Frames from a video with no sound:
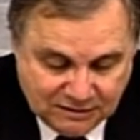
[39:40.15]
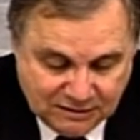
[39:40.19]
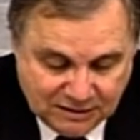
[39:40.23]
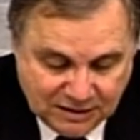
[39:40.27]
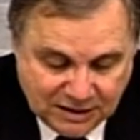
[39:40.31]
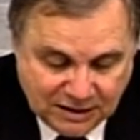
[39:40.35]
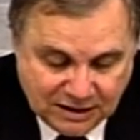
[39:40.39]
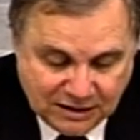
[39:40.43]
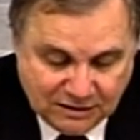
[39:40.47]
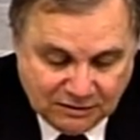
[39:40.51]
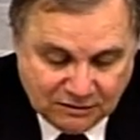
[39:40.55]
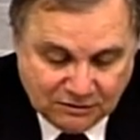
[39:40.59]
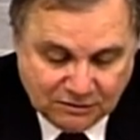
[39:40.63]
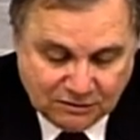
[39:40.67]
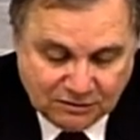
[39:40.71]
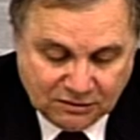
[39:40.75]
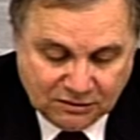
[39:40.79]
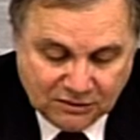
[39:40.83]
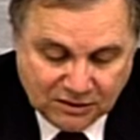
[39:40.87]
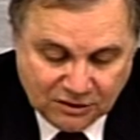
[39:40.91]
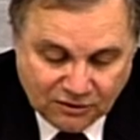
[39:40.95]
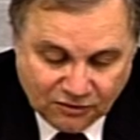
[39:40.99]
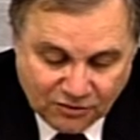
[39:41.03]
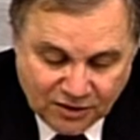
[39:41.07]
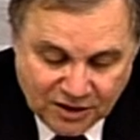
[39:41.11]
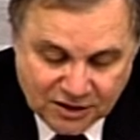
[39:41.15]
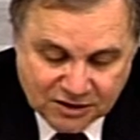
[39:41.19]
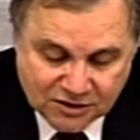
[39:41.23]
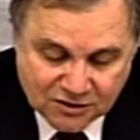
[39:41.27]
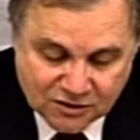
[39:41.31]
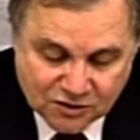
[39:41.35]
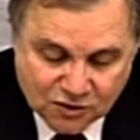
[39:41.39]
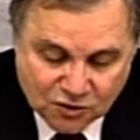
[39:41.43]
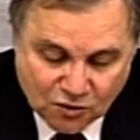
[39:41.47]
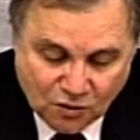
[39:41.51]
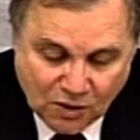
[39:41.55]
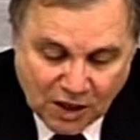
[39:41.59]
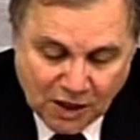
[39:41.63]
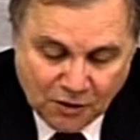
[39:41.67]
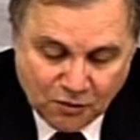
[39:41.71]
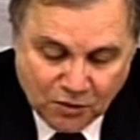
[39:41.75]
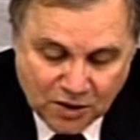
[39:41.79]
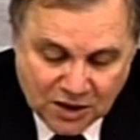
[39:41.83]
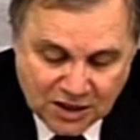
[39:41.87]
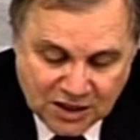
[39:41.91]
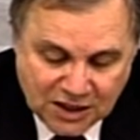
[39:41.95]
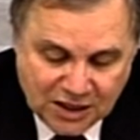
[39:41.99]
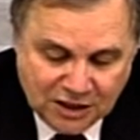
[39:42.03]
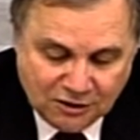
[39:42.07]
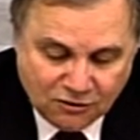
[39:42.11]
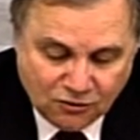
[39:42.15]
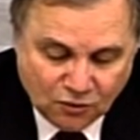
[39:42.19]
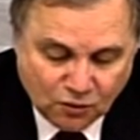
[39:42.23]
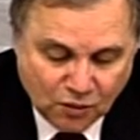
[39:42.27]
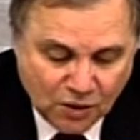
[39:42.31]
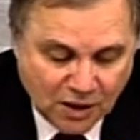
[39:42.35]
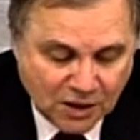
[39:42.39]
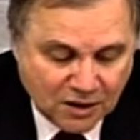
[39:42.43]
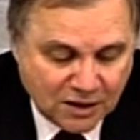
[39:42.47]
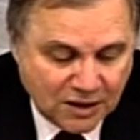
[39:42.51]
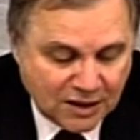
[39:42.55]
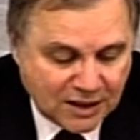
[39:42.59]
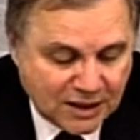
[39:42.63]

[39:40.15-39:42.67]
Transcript: out the reasons why we need to quickly